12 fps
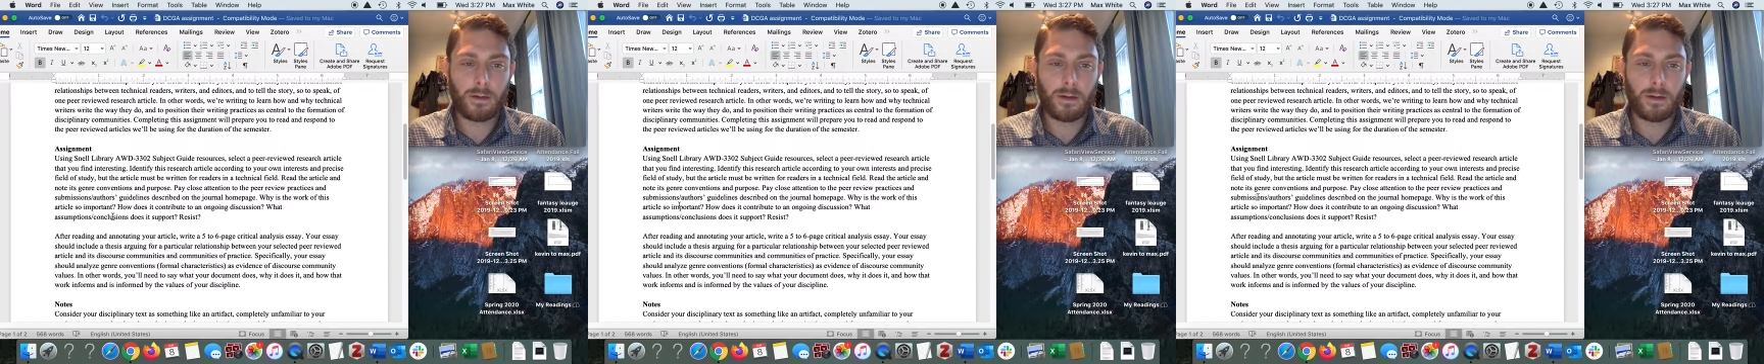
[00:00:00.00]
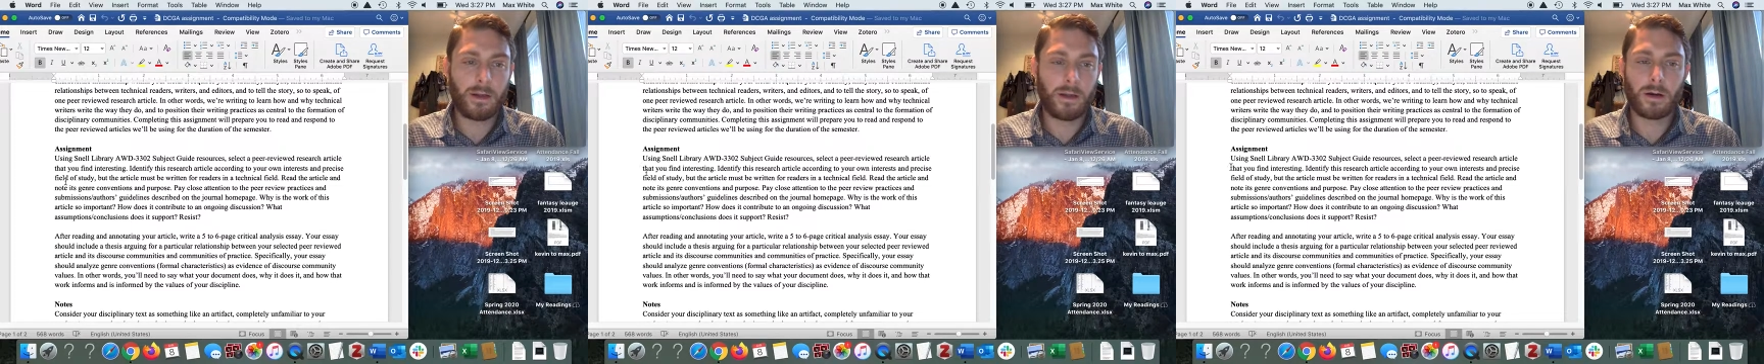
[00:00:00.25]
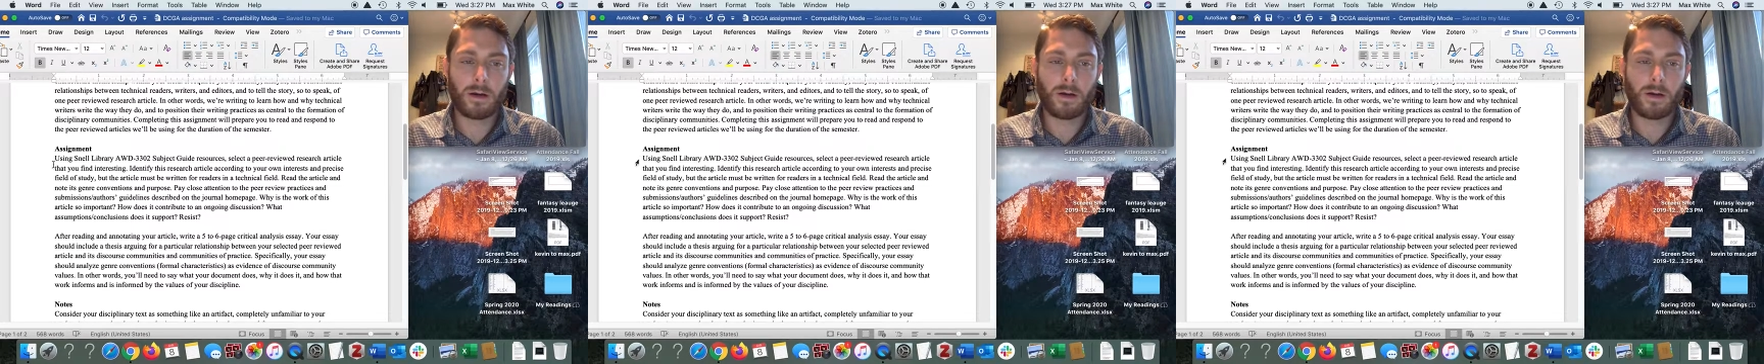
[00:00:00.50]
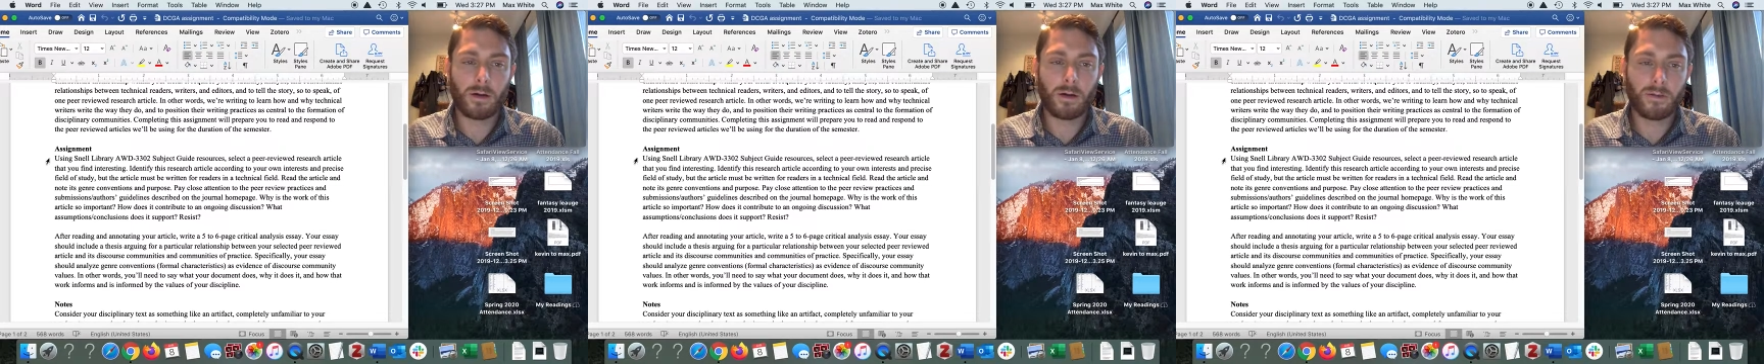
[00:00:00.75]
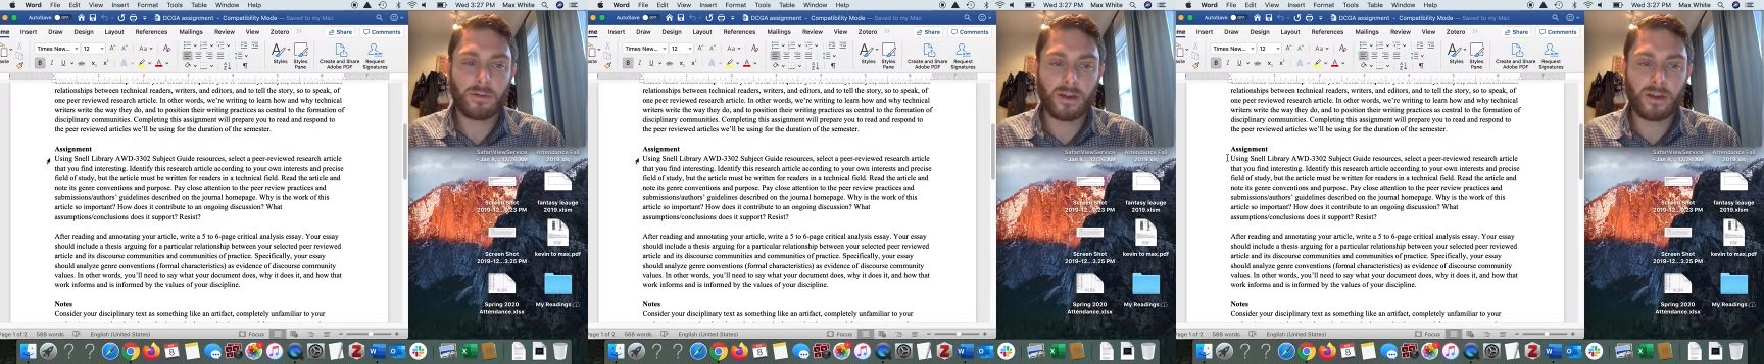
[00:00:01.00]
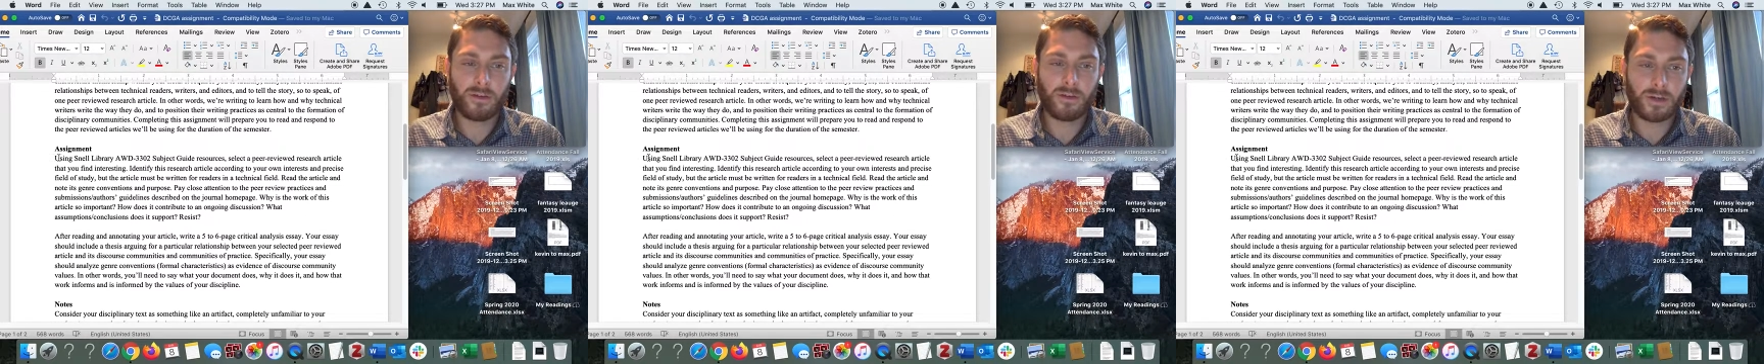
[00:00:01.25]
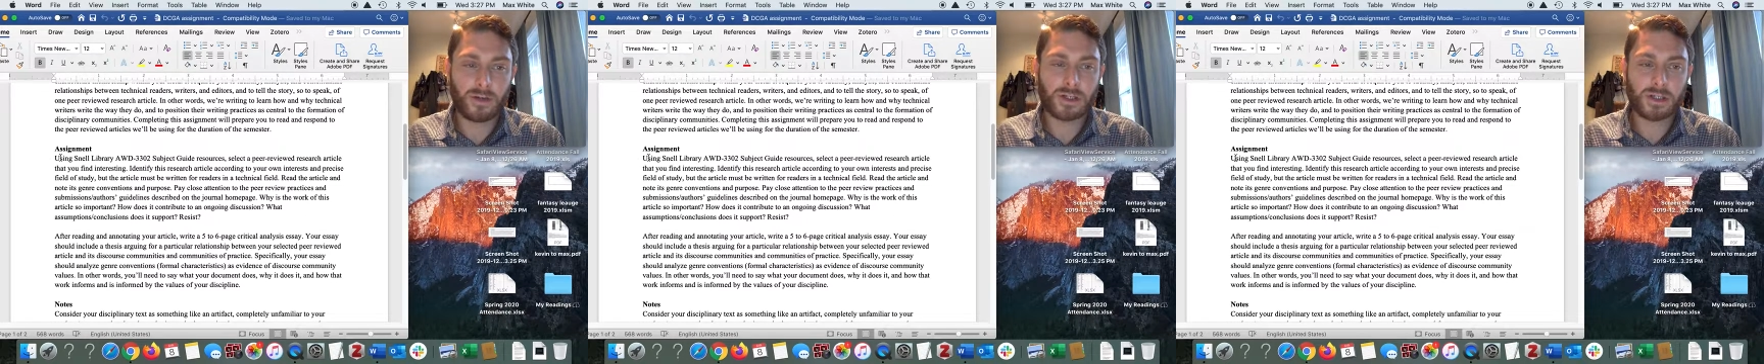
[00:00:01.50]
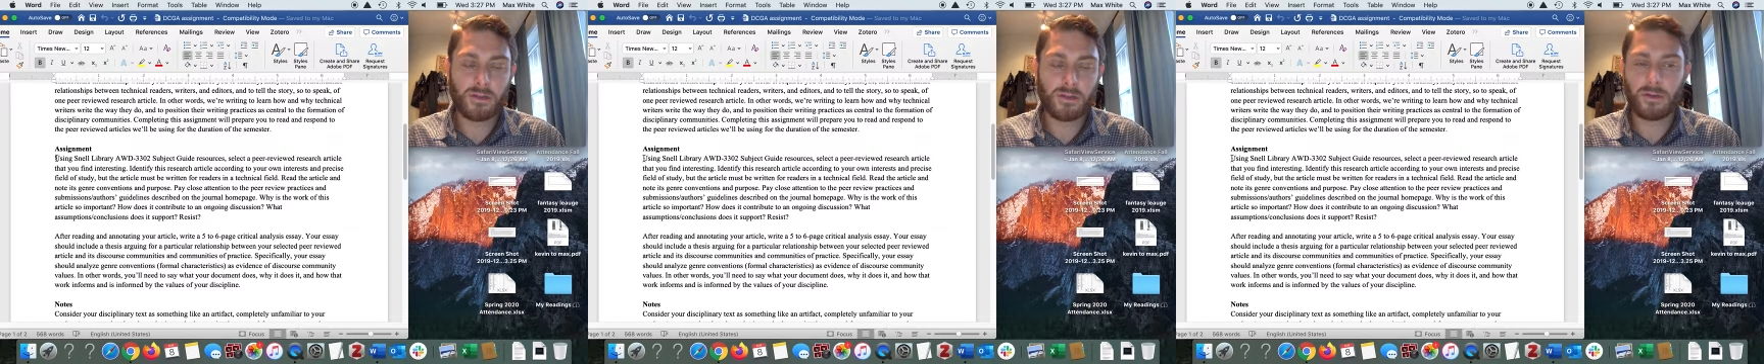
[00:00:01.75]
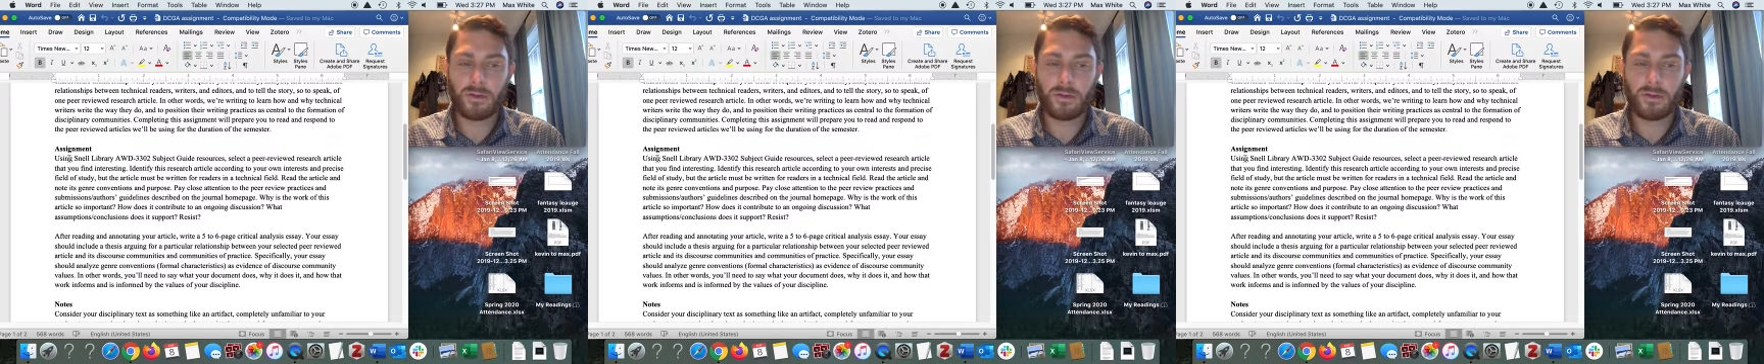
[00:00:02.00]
here are your precise instructions.